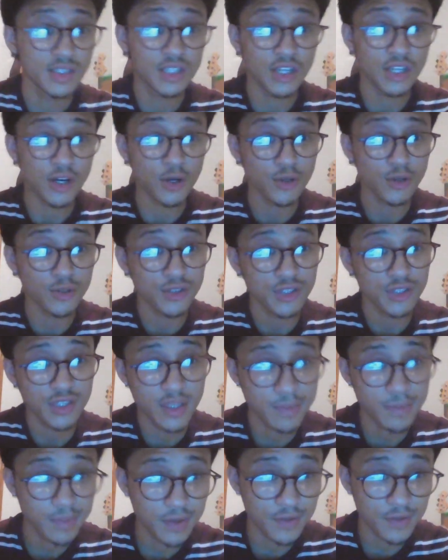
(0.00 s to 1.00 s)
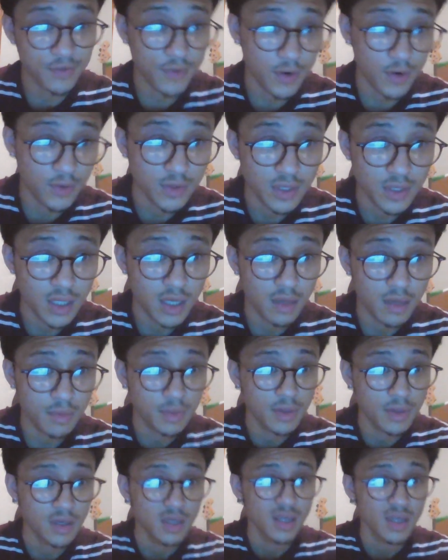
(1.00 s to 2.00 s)
Gerald simply froze up.
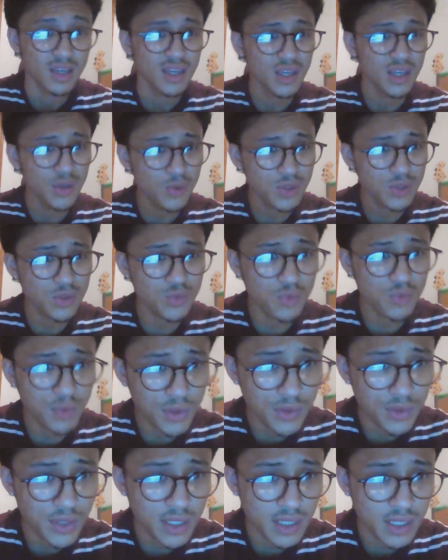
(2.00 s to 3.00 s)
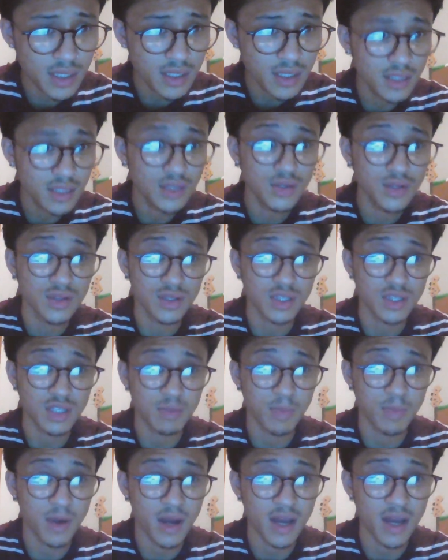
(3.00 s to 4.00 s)
He was rooted to the
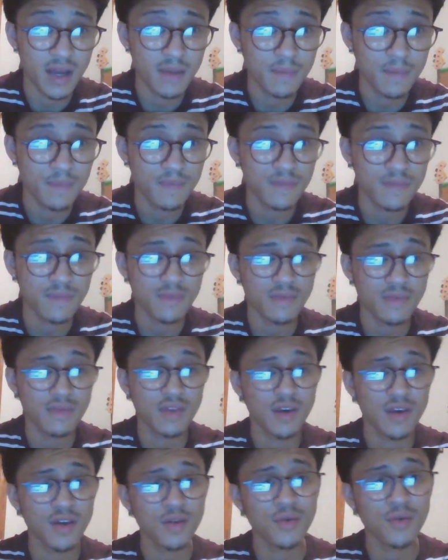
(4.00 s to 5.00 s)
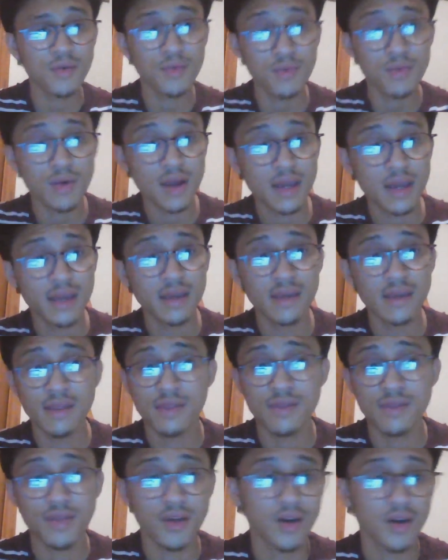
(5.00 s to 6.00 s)
spot. They're right, he
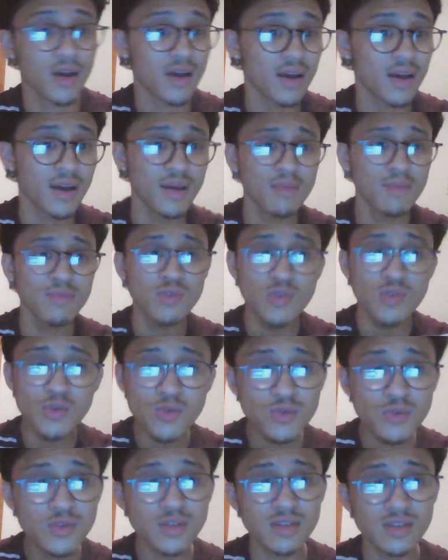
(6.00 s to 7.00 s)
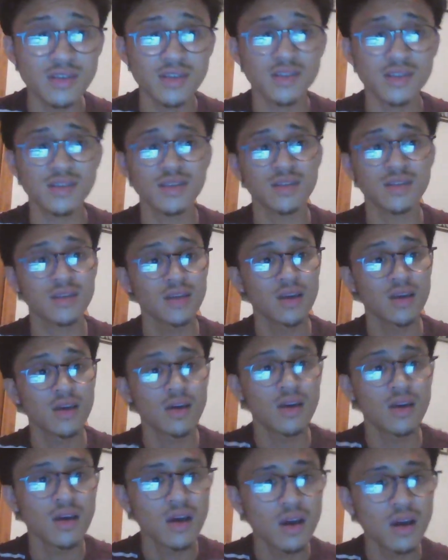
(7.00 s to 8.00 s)
thought. I'm useless.
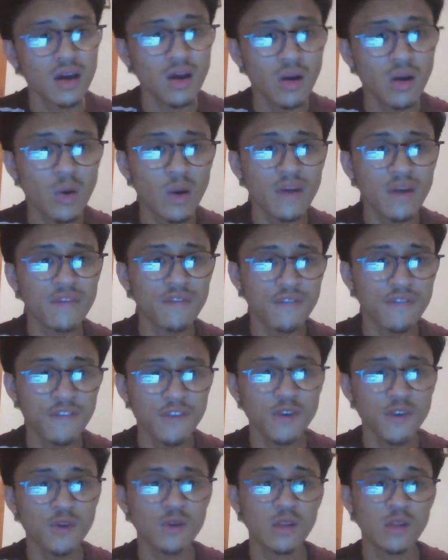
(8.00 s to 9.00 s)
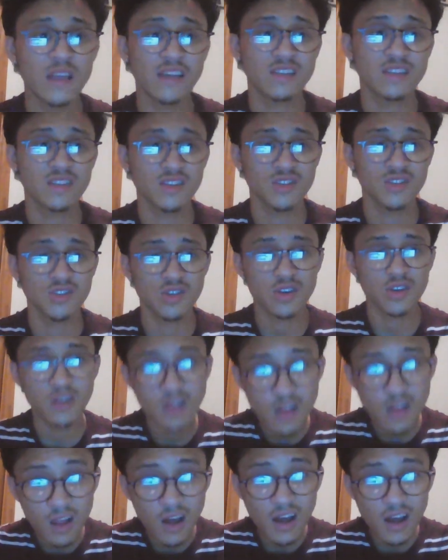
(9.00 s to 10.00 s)
Oh, I feel like such a
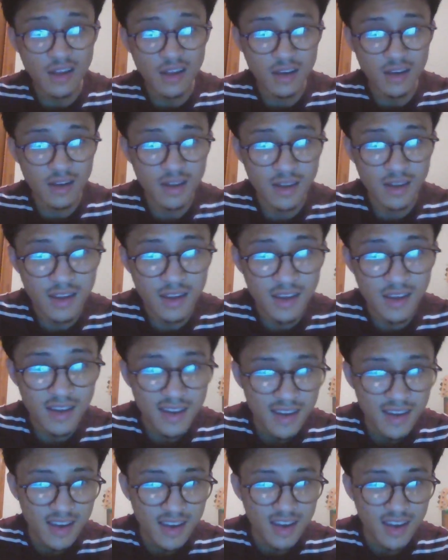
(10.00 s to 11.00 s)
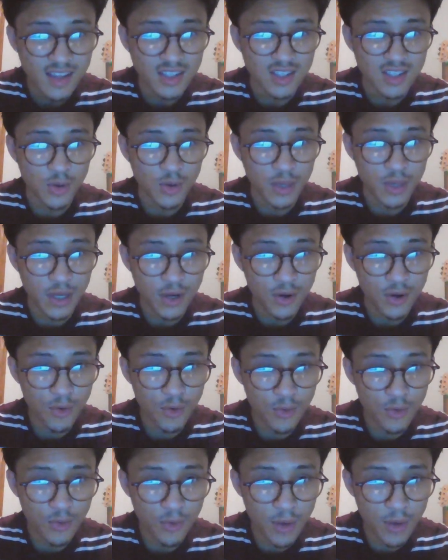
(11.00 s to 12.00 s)
clot. So he
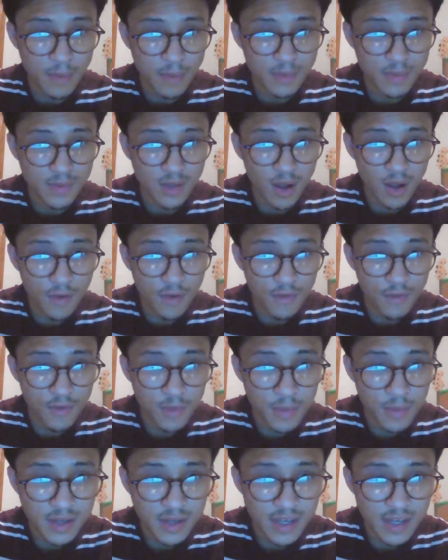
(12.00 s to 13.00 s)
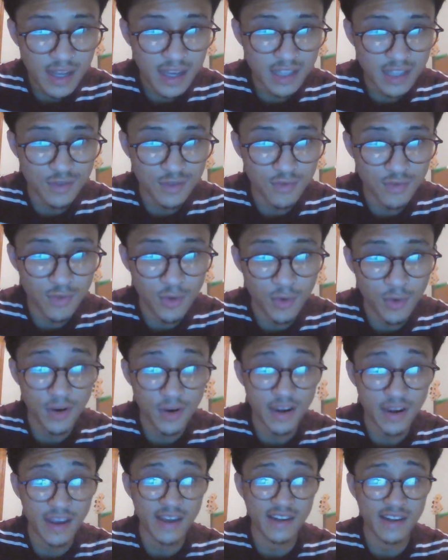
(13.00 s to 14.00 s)
crept off from the dance floor
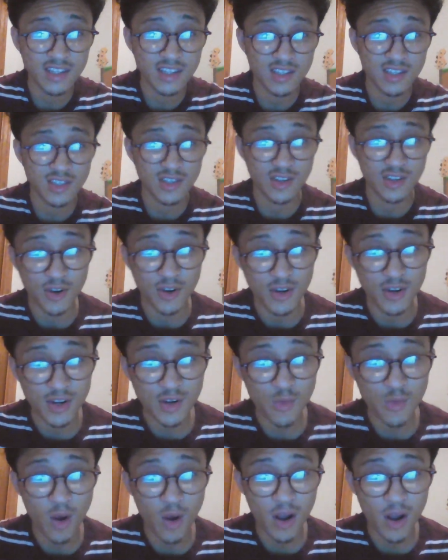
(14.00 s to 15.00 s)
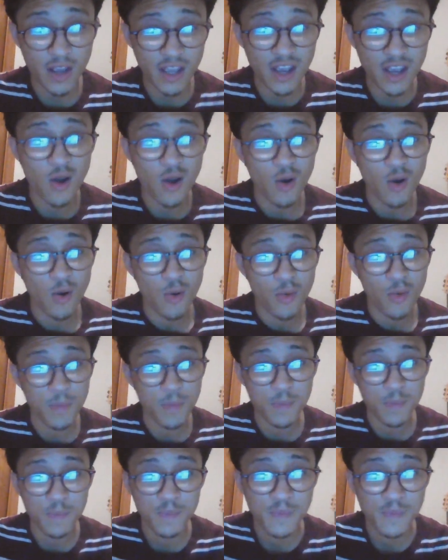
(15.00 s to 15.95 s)
and he started walking home.